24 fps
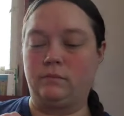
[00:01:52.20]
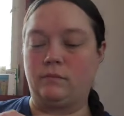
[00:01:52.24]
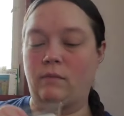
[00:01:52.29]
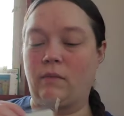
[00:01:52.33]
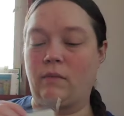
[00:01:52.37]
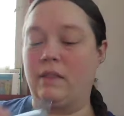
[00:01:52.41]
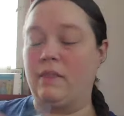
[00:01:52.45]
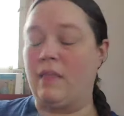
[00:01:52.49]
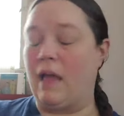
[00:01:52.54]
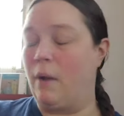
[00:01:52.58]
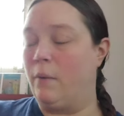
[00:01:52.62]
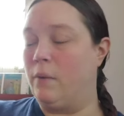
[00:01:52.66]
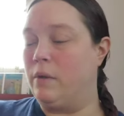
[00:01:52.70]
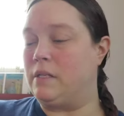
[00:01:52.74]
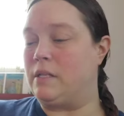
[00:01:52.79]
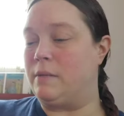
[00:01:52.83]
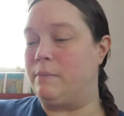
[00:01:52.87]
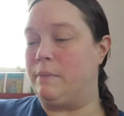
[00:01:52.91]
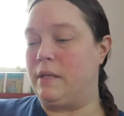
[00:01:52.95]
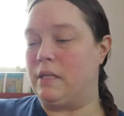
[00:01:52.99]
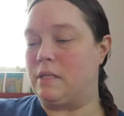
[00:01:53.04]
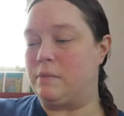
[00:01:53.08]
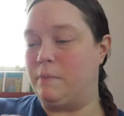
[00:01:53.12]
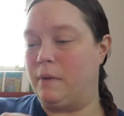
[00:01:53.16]
that one to
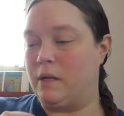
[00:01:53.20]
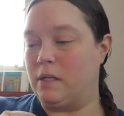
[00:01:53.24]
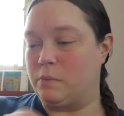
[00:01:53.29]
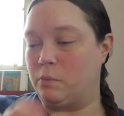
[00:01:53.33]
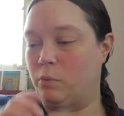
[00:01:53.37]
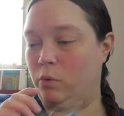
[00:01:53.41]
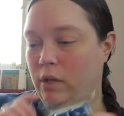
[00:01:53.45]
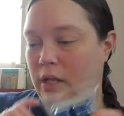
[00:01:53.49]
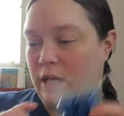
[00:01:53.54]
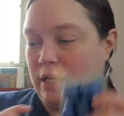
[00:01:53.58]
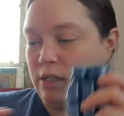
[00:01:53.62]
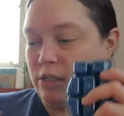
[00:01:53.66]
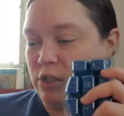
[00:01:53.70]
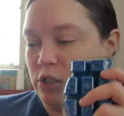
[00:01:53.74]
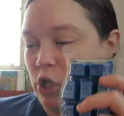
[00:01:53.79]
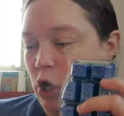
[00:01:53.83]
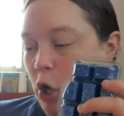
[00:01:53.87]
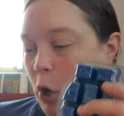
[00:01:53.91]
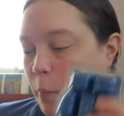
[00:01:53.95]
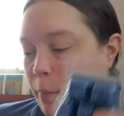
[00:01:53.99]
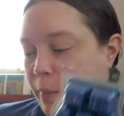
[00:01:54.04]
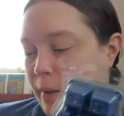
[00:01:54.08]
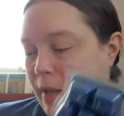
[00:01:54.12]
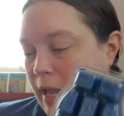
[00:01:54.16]
me smells more like
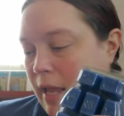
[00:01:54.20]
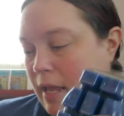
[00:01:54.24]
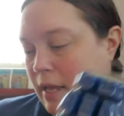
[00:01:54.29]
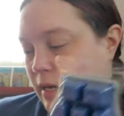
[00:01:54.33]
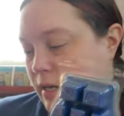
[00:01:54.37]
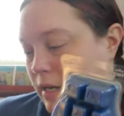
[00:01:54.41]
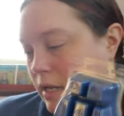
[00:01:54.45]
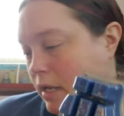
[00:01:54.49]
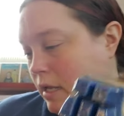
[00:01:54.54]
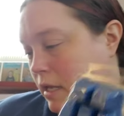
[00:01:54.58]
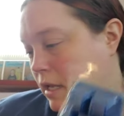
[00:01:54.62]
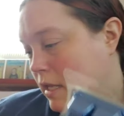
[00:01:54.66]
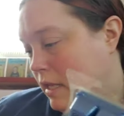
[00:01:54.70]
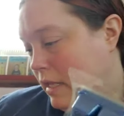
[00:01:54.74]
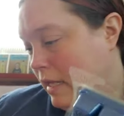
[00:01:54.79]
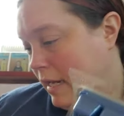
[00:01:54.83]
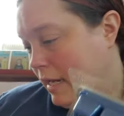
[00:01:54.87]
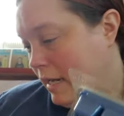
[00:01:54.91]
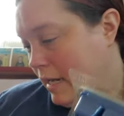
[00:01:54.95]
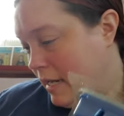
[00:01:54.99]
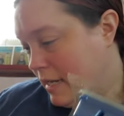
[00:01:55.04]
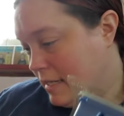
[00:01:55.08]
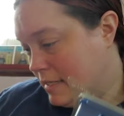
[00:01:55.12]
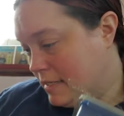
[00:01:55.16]
soap and
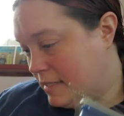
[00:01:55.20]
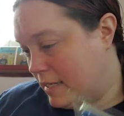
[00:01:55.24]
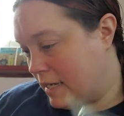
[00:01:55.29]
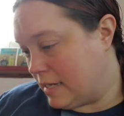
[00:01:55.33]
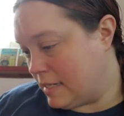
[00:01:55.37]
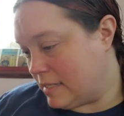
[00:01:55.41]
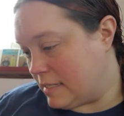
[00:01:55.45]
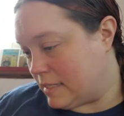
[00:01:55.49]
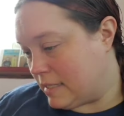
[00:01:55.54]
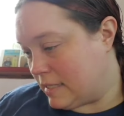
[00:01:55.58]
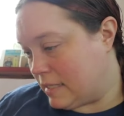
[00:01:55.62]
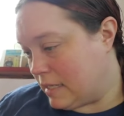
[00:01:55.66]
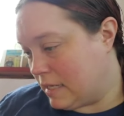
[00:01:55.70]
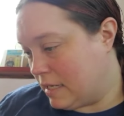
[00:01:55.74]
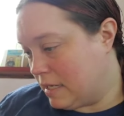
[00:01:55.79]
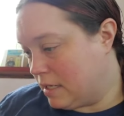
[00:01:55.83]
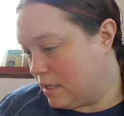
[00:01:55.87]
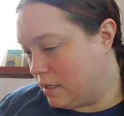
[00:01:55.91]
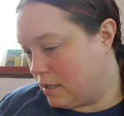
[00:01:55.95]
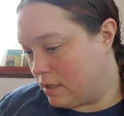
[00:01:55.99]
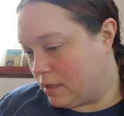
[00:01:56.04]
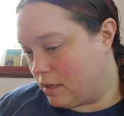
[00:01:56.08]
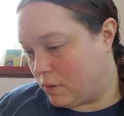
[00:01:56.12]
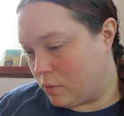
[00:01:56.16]
clean. It says
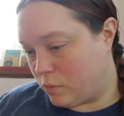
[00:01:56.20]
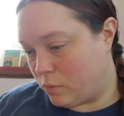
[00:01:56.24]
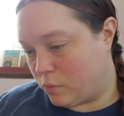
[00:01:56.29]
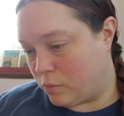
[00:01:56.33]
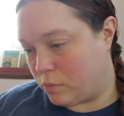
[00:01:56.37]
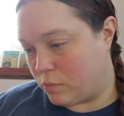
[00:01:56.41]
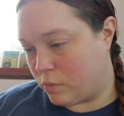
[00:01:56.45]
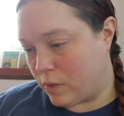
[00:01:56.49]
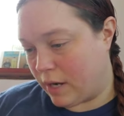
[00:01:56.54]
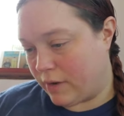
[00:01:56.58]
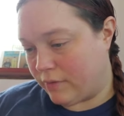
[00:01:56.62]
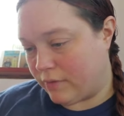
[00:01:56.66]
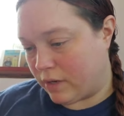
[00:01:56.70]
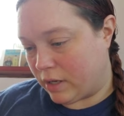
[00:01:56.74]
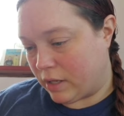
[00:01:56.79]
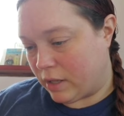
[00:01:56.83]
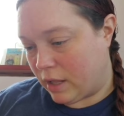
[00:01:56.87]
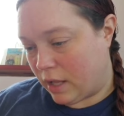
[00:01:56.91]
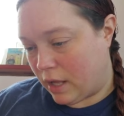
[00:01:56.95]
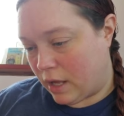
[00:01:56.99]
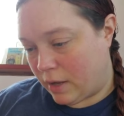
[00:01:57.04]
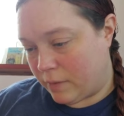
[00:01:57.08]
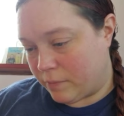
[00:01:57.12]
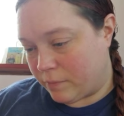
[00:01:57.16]
the
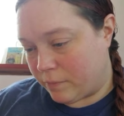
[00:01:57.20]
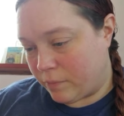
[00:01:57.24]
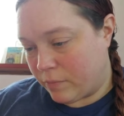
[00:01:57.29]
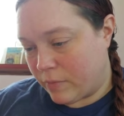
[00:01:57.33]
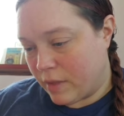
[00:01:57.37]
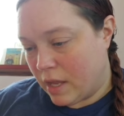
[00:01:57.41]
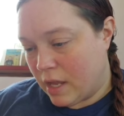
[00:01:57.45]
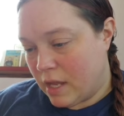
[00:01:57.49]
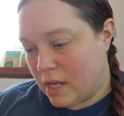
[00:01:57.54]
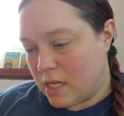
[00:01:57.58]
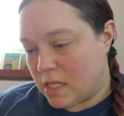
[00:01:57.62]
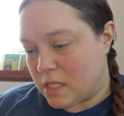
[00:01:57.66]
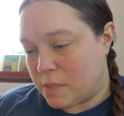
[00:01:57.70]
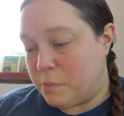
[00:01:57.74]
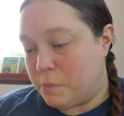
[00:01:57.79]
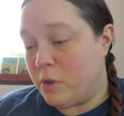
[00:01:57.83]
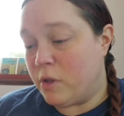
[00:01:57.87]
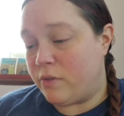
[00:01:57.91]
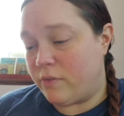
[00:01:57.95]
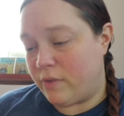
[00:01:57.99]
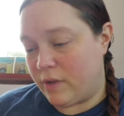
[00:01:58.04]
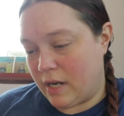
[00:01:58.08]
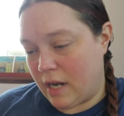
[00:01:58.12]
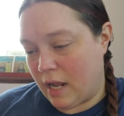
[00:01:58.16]
Ravenclaw.
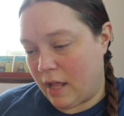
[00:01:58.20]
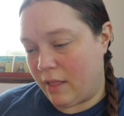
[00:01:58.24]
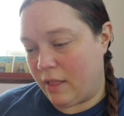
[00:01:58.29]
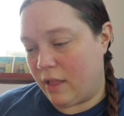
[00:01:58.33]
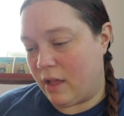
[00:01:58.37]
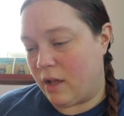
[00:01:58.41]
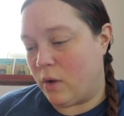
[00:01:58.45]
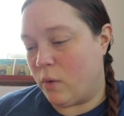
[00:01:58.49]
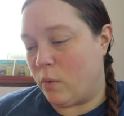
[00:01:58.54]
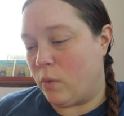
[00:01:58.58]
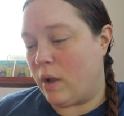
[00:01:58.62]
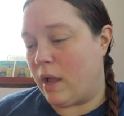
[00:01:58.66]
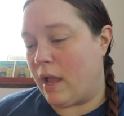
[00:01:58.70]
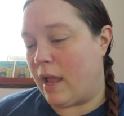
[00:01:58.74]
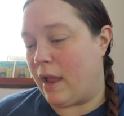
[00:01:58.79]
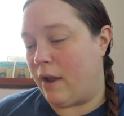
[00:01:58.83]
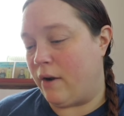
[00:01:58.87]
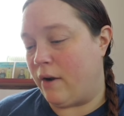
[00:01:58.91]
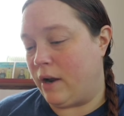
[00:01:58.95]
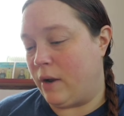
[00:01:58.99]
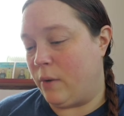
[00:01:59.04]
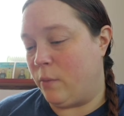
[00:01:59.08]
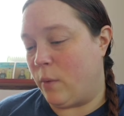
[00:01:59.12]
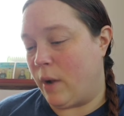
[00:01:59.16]
Smooth vanilla,
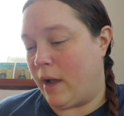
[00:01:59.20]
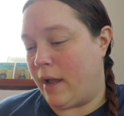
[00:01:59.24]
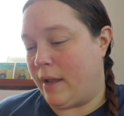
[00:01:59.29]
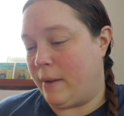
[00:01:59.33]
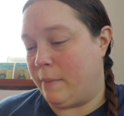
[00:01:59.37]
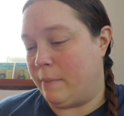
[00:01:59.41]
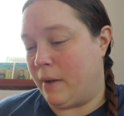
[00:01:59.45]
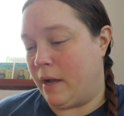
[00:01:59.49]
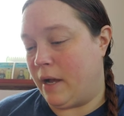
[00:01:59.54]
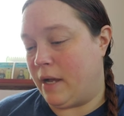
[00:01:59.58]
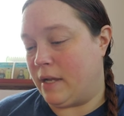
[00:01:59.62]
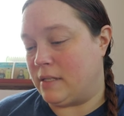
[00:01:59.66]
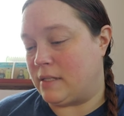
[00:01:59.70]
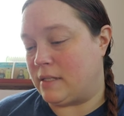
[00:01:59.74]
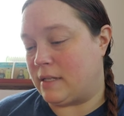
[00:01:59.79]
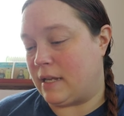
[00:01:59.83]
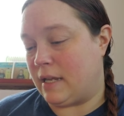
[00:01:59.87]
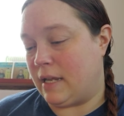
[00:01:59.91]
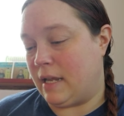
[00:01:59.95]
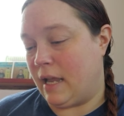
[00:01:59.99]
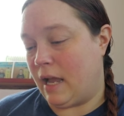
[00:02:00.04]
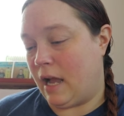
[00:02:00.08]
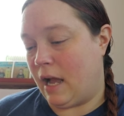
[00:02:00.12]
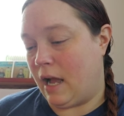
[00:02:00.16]
airy white musk,
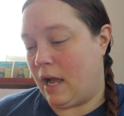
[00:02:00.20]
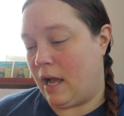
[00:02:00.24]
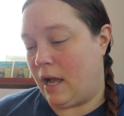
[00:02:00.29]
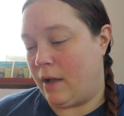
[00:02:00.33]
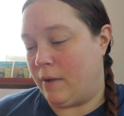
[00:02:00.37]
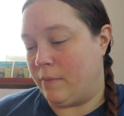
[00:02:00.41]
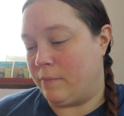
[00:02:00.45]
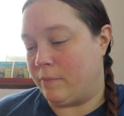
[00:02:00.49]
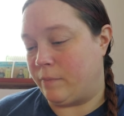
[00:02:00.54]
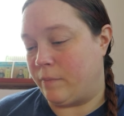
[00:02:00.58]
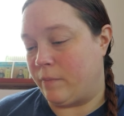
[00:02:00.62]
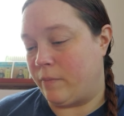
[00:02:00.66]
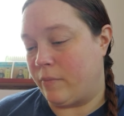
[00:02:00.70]
um,